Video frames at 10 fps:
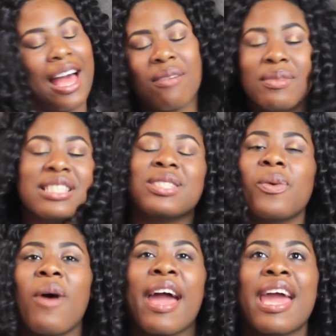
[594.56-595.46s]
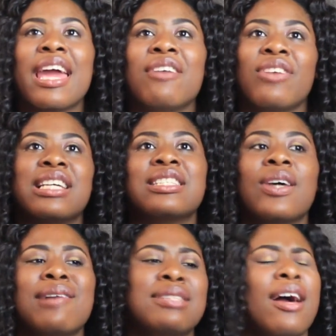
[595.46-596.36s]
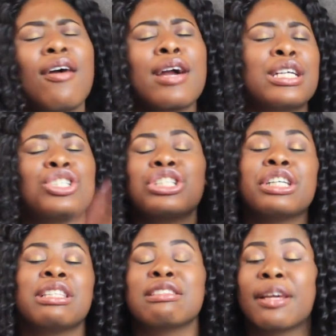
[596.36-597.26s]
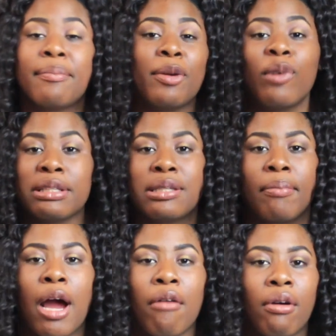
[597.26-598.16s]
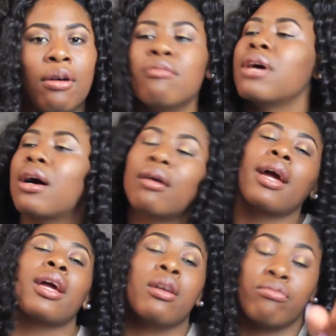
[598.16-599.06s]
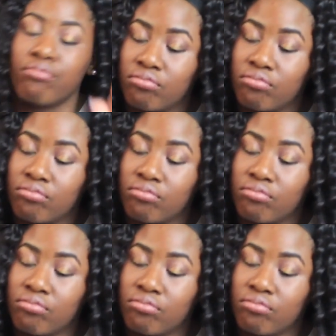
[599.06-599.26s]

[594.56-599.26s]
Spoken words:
And so I was like, okay, sure, there's going to be one tomorrow. Okay.